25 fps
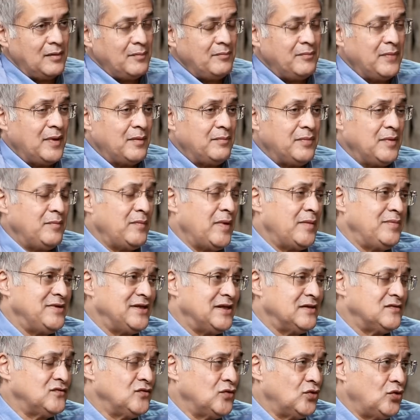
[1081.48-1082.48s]
But maybe
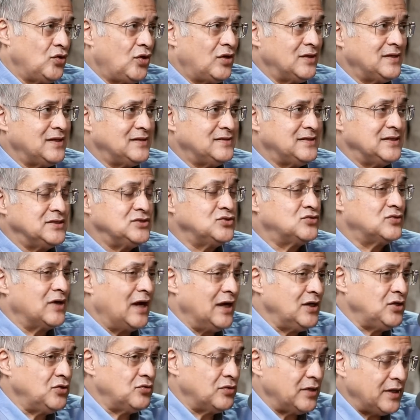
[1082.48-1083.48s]
there's no law that says you
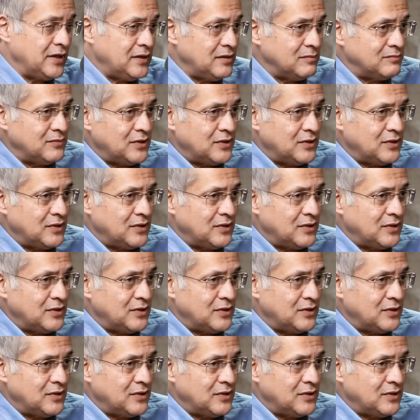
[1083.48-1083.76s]
can't do it,